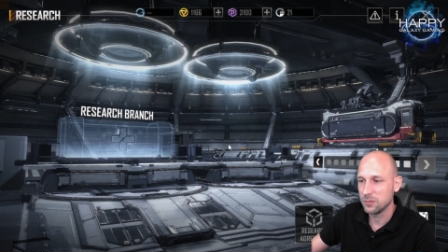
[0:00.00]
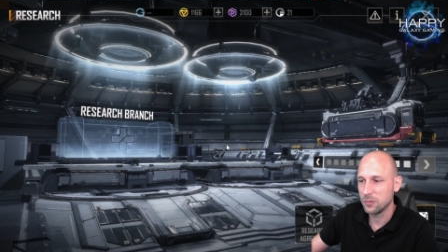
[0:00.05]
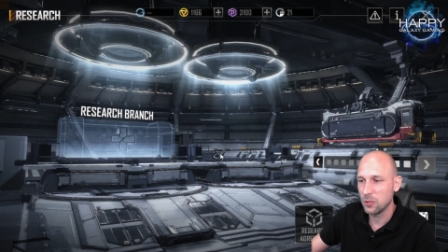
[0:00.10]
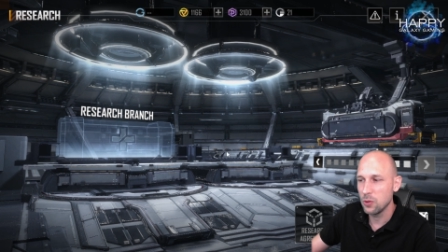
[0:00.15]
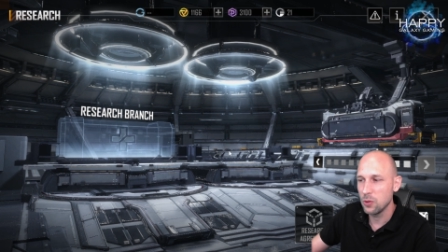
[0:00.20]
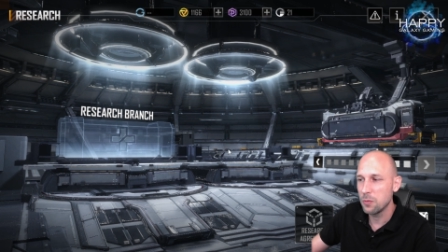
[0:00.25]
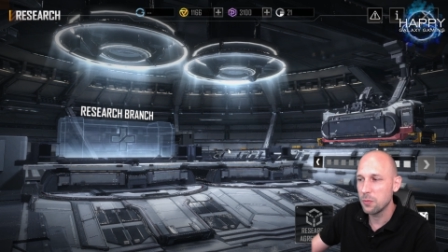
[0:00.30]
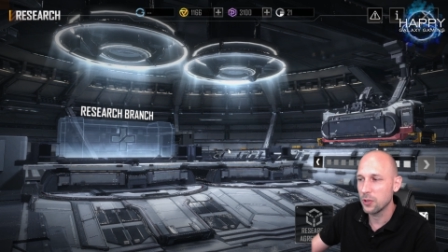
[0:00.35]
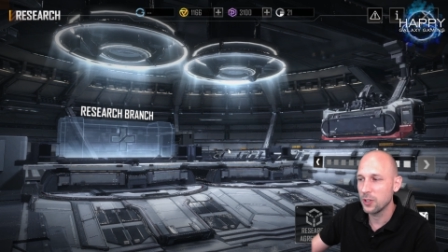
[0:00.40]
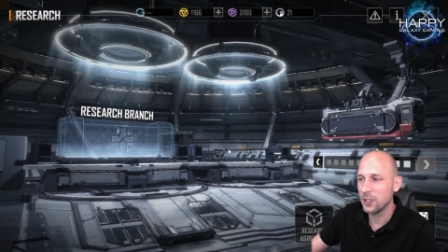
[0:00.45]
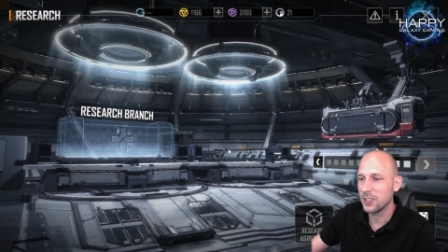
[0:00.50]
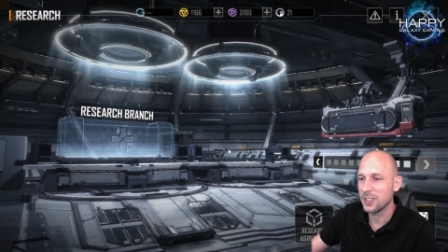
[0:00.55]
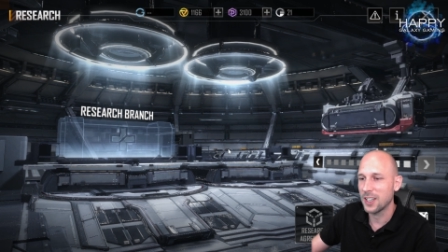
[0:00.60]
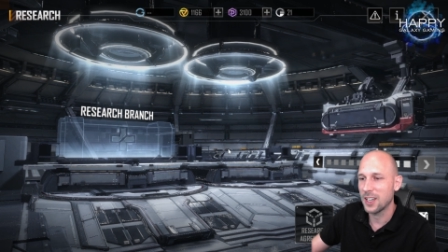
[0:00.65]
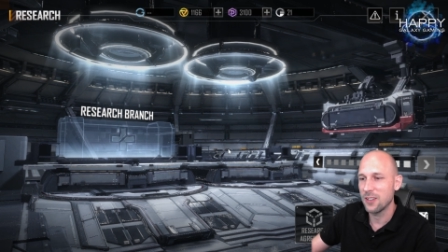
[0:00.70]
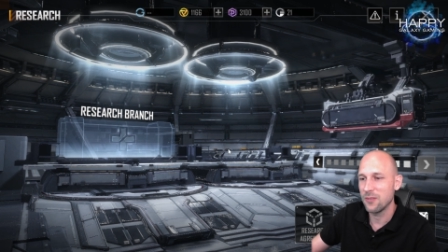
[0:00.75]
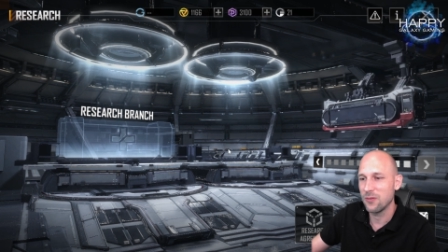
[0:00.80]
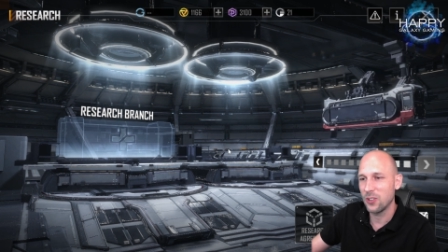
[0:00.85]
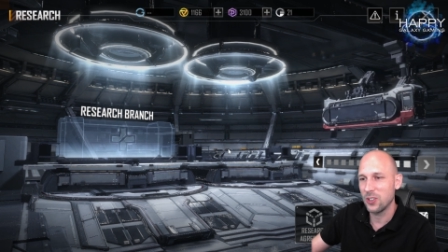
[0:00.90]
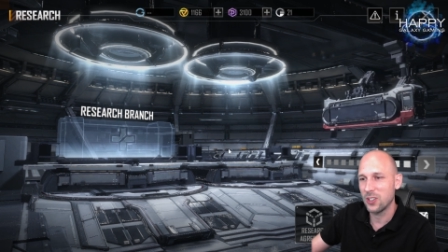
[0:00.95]
blueprints
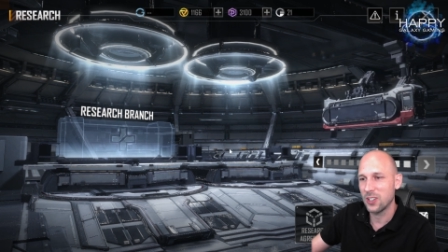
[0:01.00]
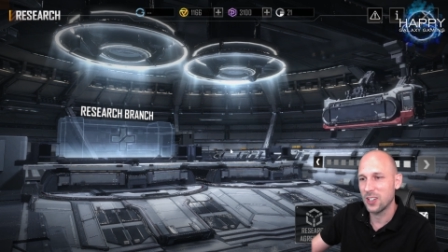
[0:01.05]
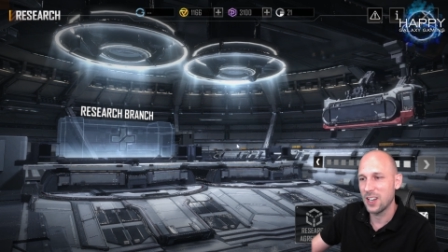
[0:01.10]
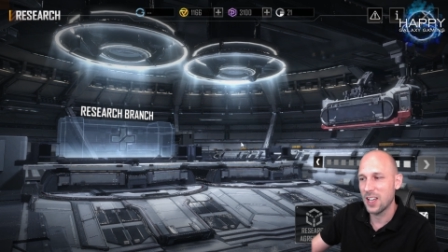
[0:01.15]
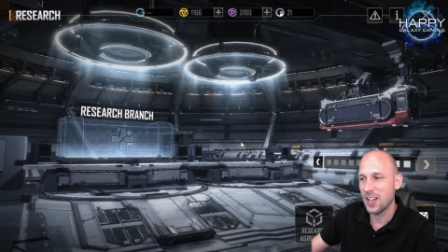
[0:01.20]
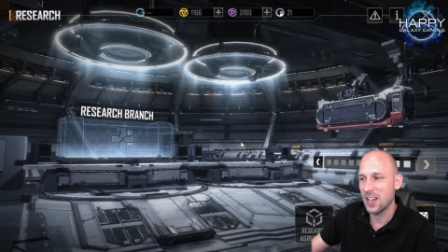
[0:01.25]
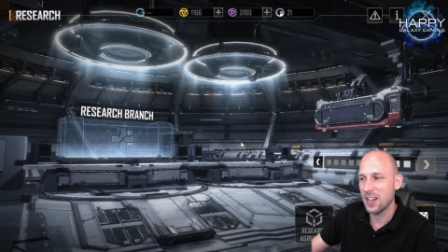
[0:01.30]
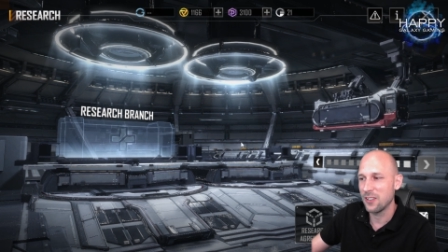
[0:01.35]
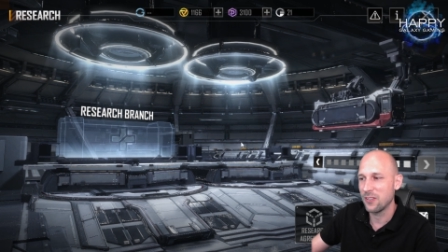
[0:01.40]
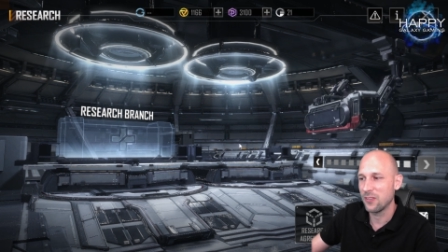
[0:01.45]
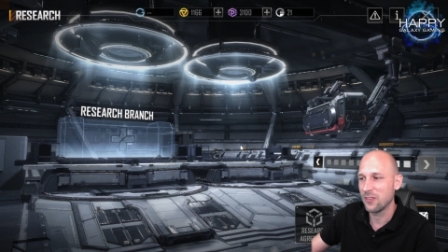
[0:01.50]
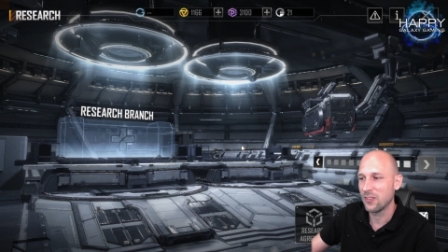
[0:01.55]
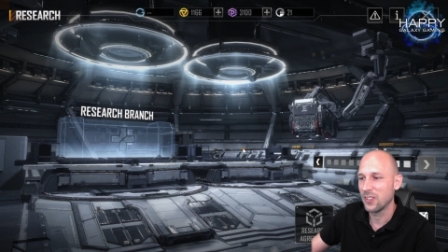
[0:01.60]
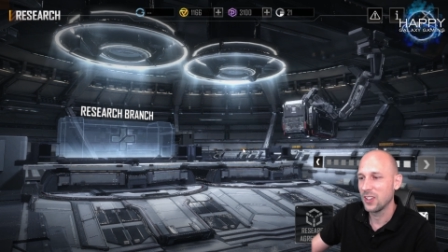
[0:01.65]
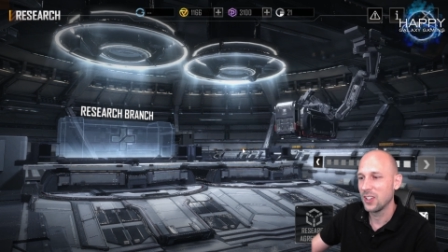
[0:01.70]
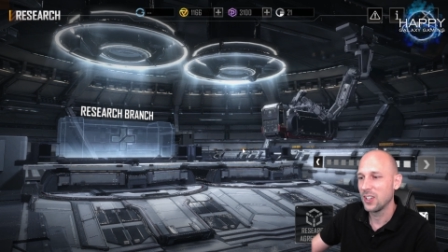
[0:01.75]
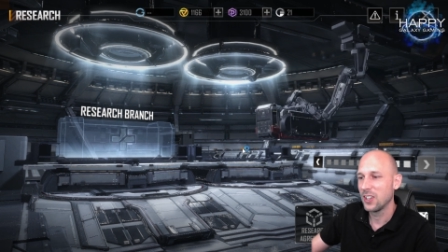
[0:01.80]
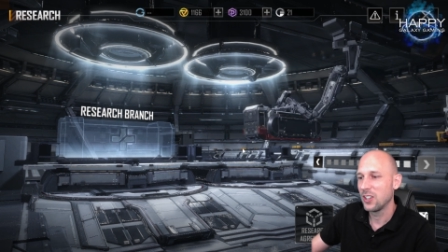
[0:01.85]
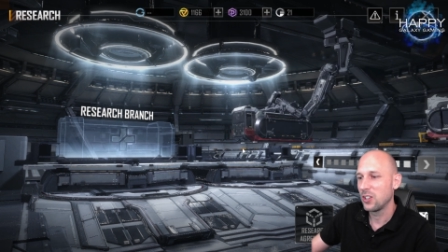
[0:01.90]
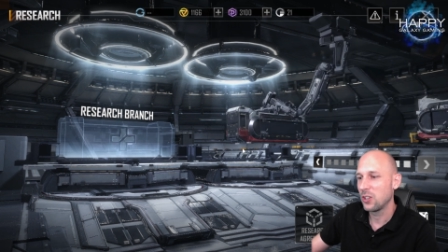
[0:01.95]
I would love
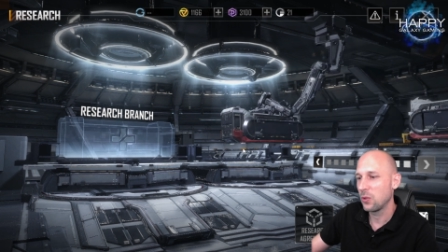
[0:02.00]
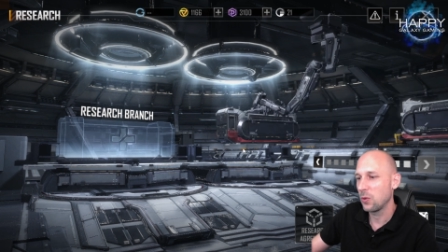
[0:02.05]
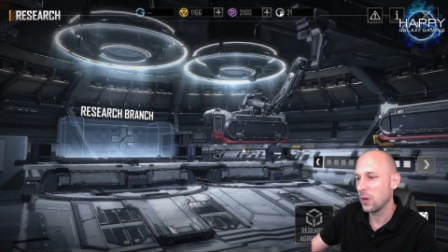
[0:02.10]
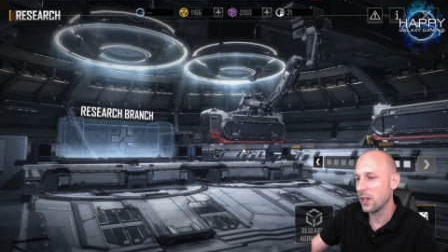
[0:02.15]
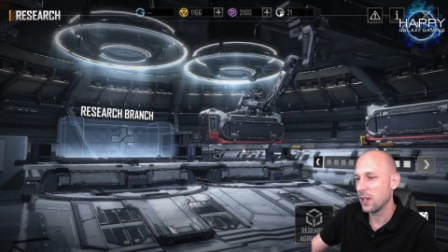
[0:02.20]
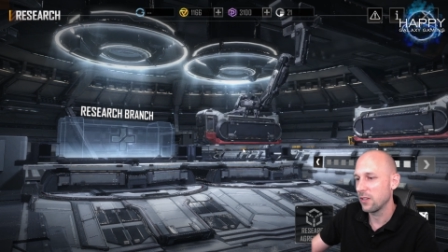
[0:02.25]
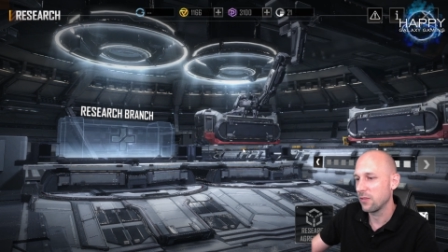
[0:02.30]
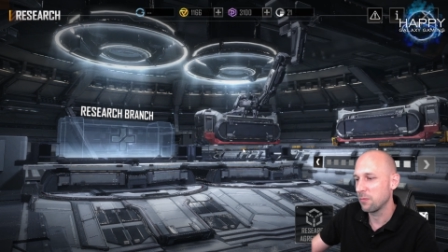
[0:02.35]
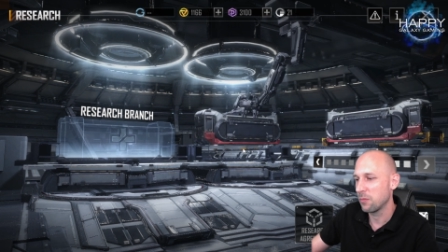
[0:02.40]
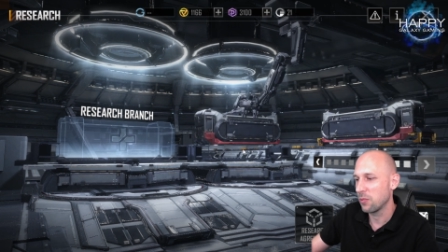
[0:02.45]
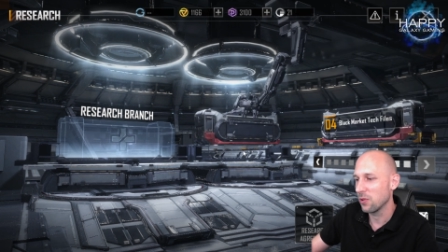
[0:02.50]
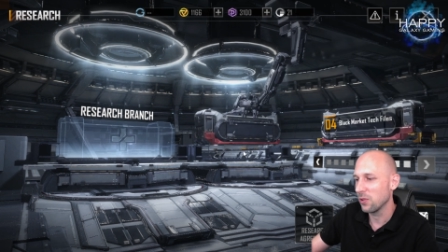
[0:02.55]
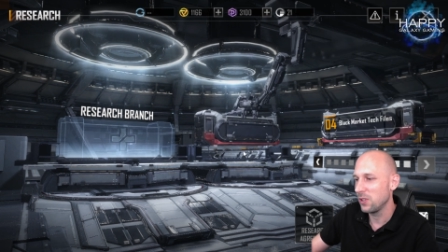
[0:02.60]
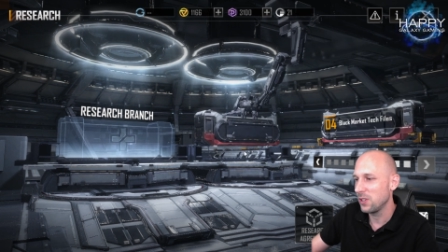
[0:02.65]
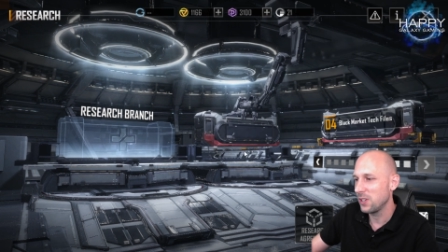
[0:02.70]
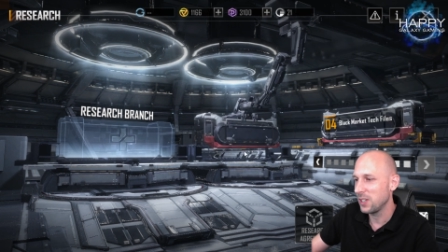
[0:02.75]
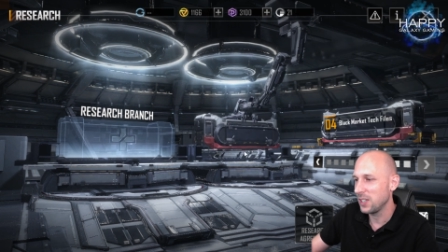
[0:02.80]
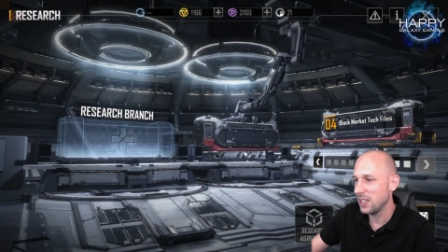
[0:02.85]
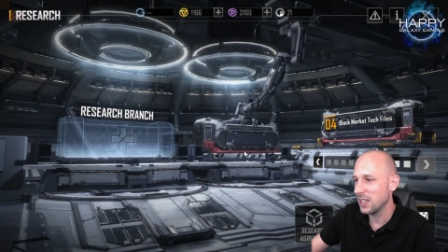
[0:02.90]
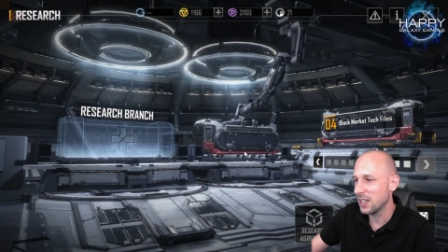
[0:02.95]
to have
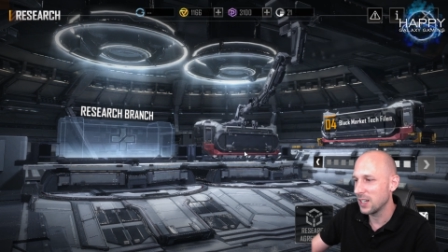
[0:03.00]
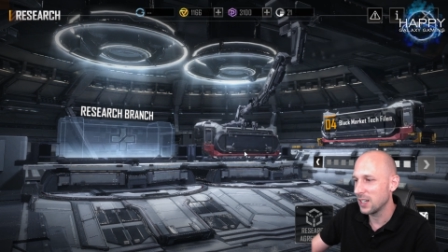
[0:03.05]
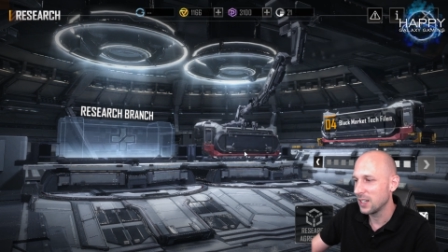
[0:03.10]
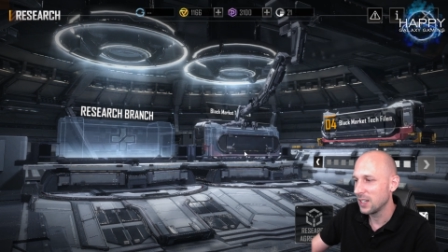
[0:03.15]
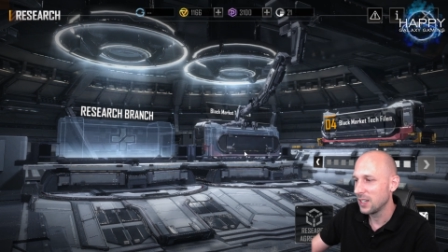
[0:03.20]
pulled here,